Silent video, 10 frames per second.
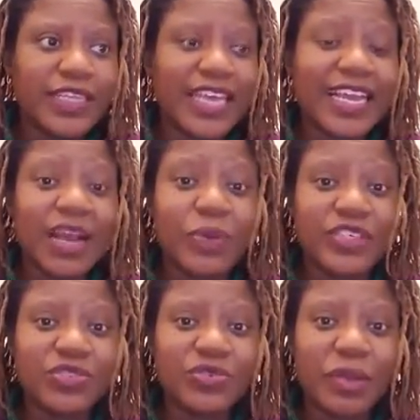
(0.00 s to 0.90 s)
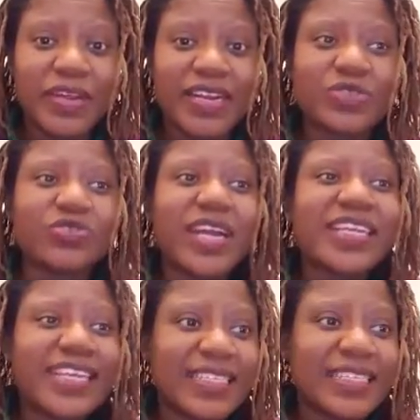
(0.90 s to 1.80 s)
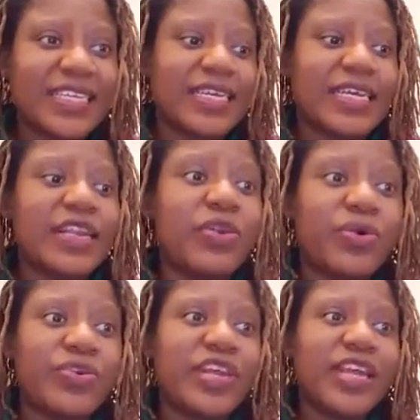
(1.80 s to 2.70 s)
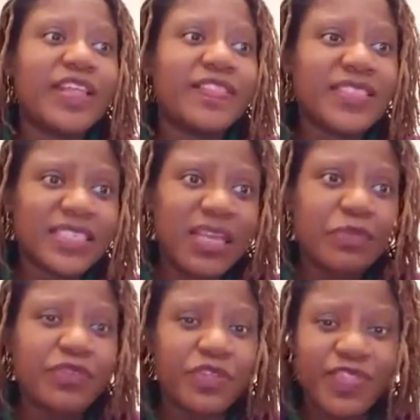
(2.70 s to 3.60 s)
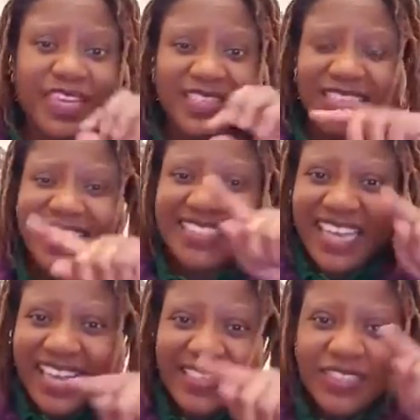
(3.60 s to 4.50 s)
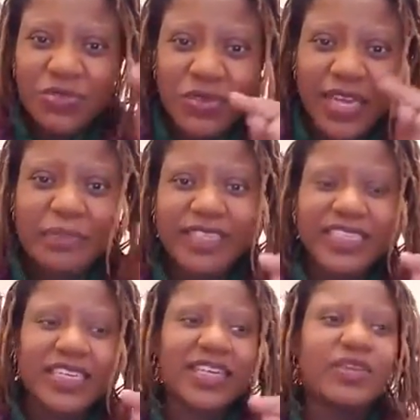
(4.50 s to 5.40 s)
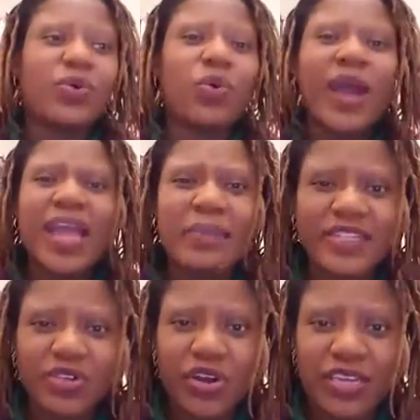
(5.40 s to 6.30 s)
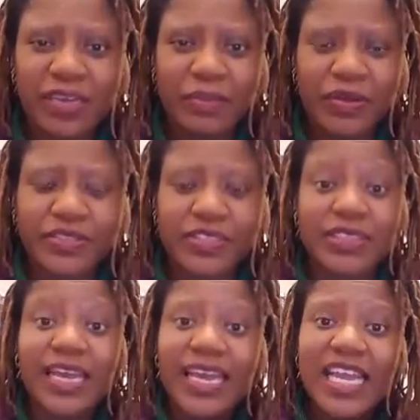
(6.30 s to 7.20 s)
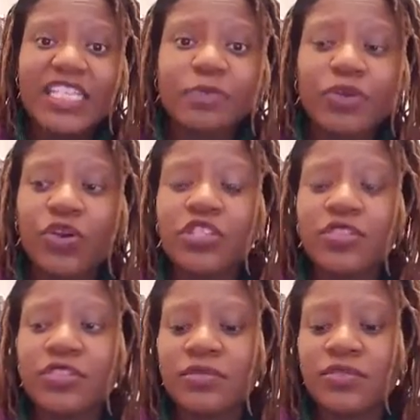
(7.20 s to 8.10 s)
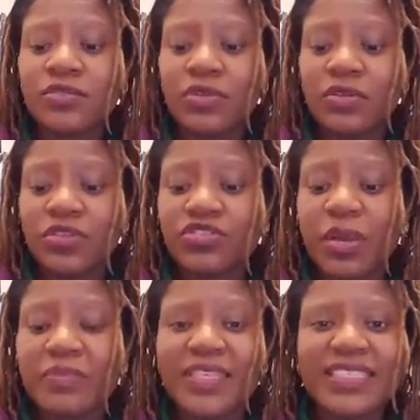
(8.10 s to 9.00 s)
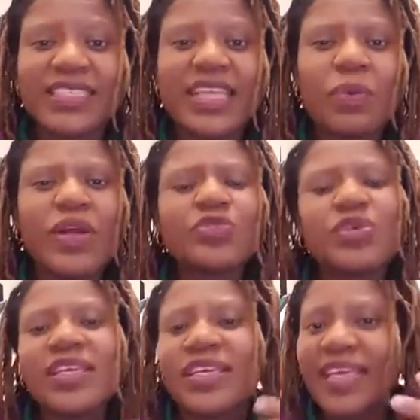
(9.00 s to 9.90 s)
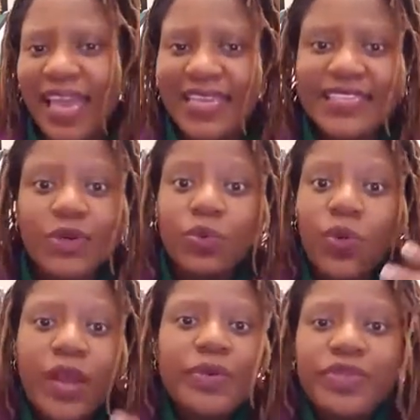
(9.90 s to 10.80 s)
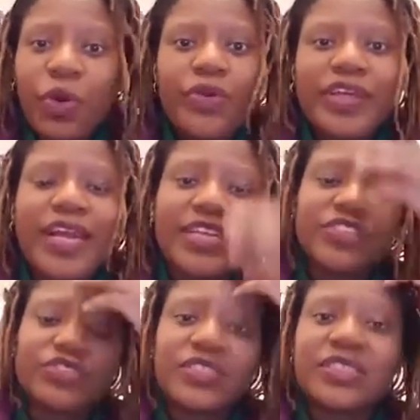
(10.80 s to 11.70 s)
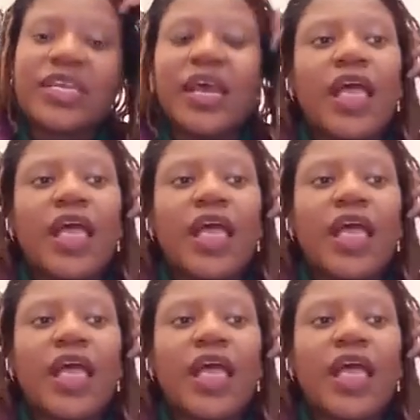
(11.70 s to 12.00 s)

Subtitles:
Genga went to America to try and get a loan. These are some of the things that are tied into that particular law. Why am I talking about it? It's because Donald Trump says they want to engage and work with all the countries